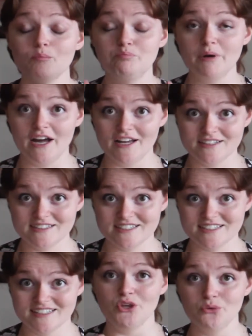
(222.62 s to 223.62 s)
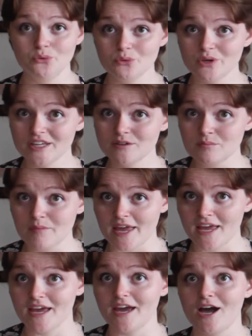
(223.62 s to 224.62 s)
But you can
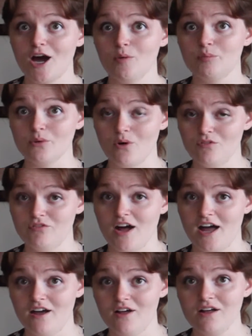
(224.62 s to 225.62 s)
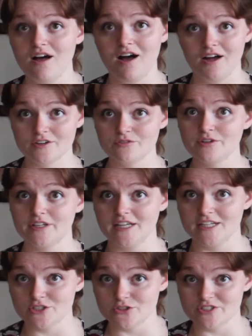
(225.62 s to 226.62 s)
make a profile on a
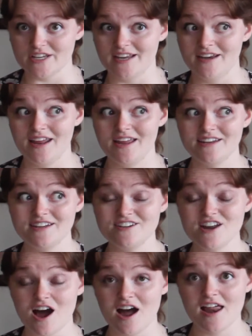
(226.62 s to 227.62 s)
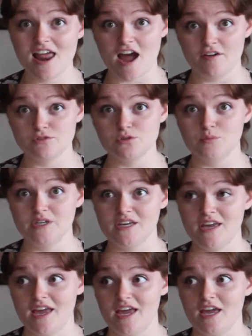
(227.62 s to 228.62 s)
freelancer site and not have to
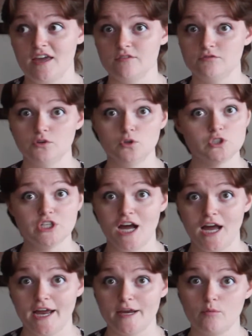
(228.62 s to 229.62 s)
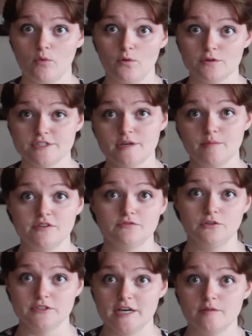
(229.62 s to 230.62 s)
be a full-time or
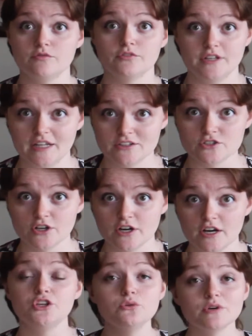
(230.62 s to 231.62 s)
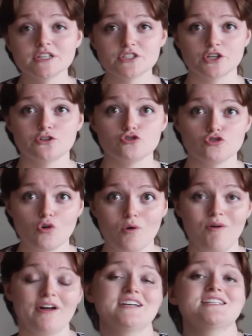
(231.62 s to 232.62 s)
semi-full-time freelancer. You get to
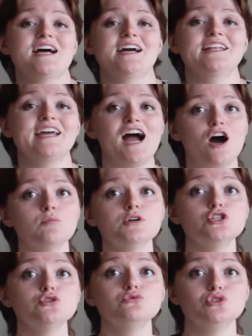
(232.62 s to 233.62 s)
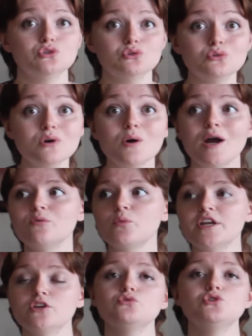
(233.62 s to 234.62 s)
control exactly how much you do and
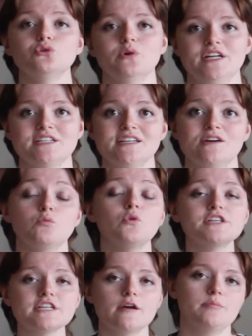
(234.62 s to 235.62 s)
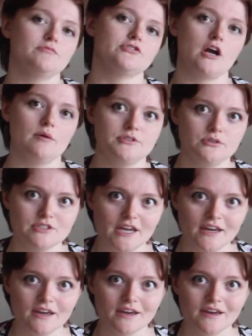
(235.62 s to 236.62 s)
when you do it and what type of jobs you
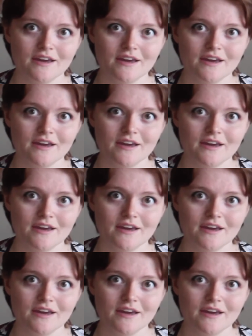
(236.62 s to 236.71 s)
take.